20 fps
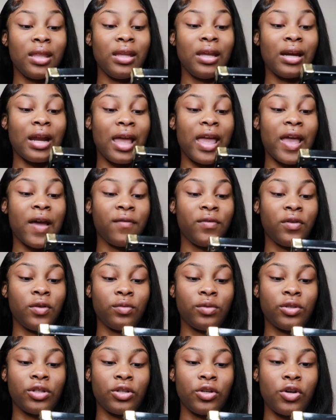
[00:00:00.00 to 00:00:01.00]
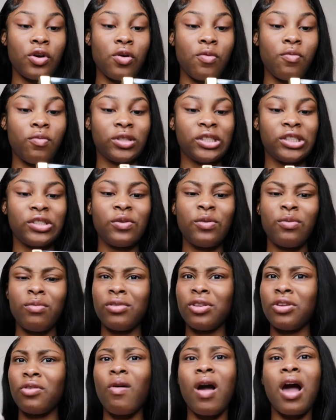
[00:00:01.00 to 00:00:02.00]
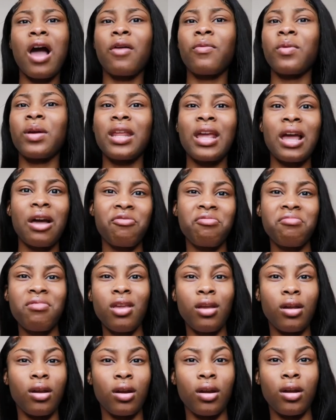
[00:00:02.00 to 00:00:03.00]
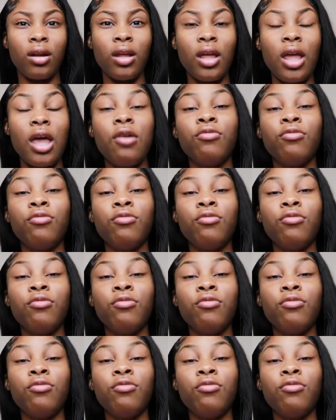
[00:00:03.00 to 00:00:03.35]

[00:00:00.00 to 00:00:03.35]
Then I have YouTube, which you already on here.